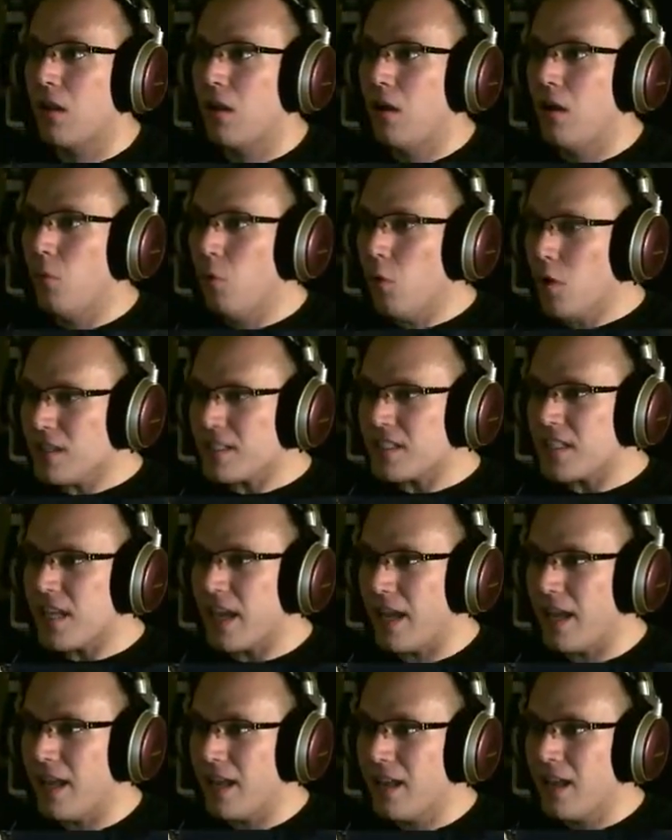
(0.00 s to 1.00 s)
What?
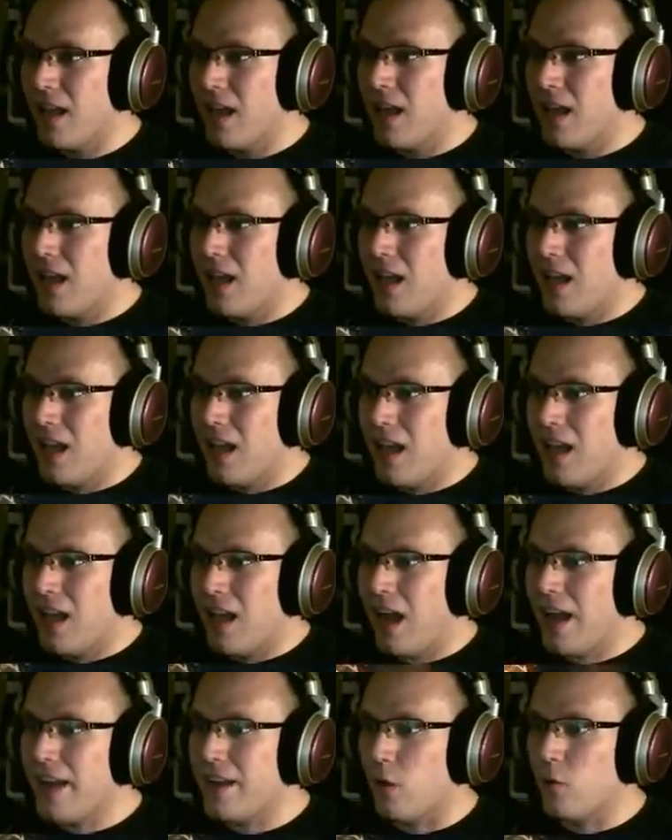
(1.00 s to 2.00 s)

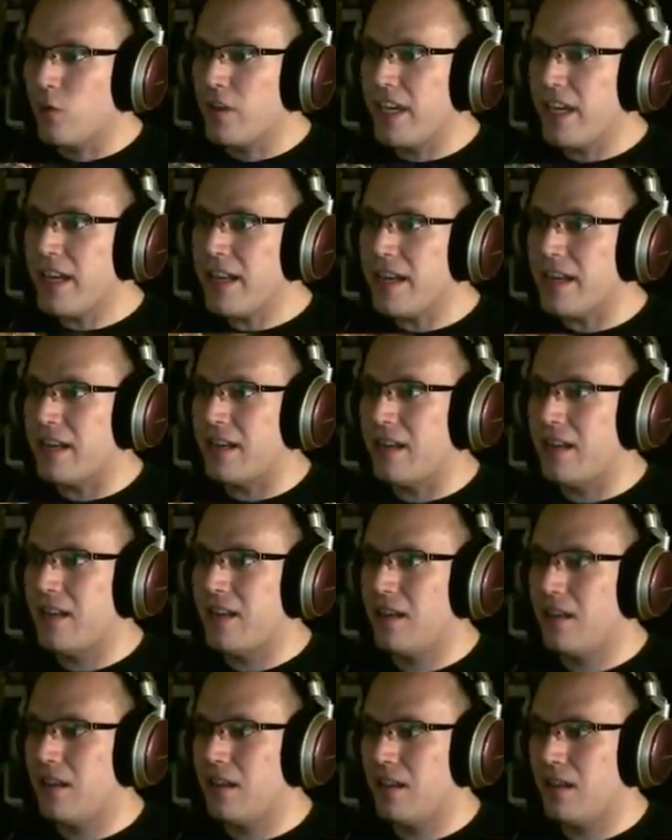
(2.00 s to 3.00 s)
I don't get it.
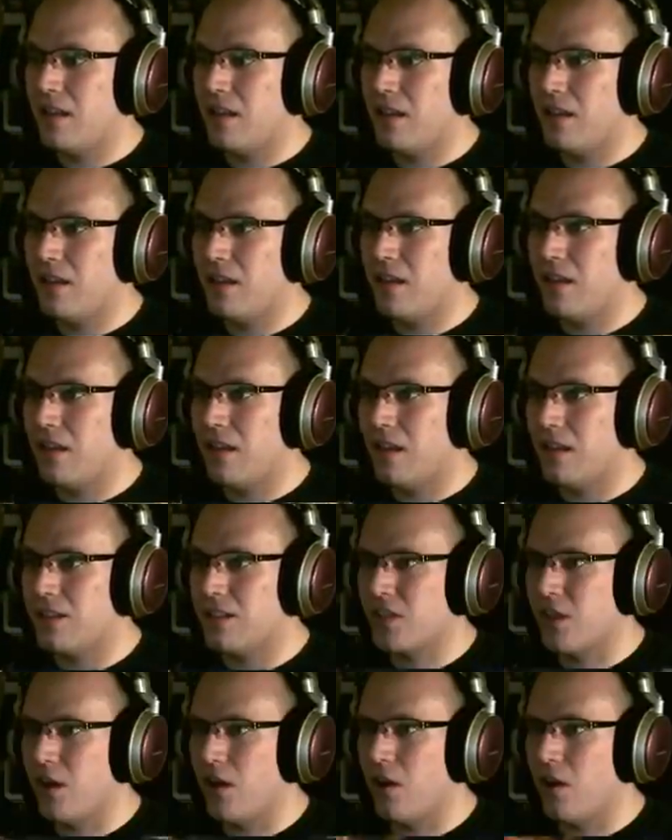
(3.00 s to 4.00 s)

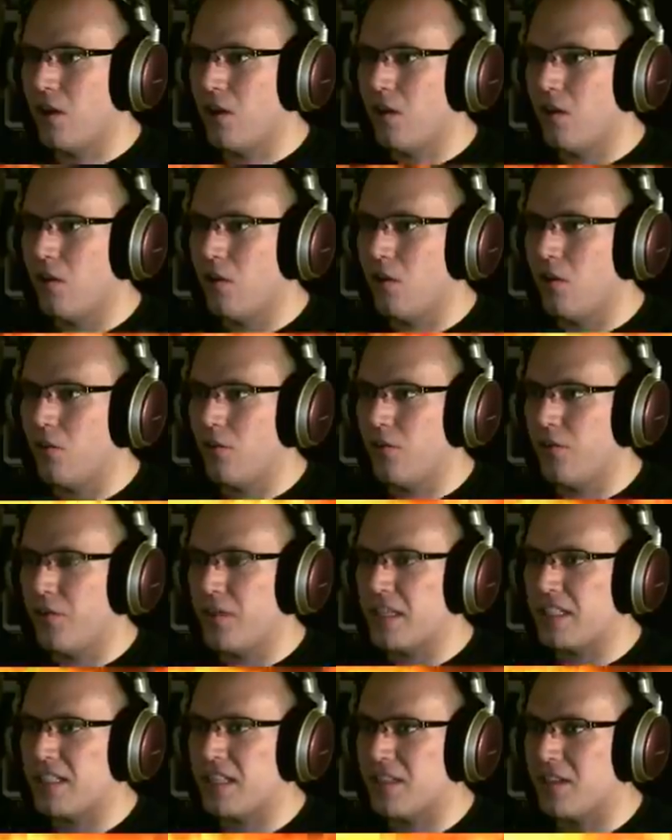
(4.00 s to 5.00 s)
So,
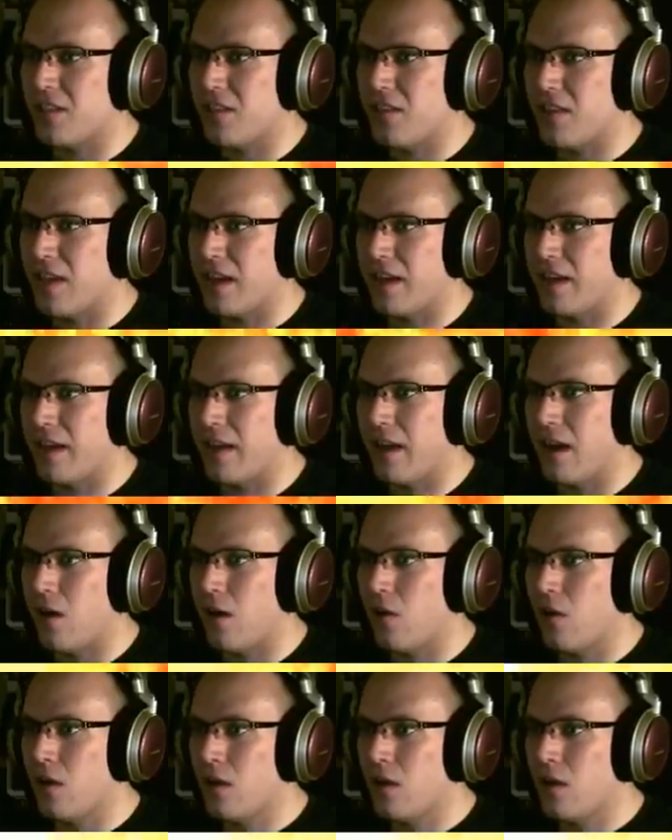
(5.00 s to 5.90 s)
this is a thing now.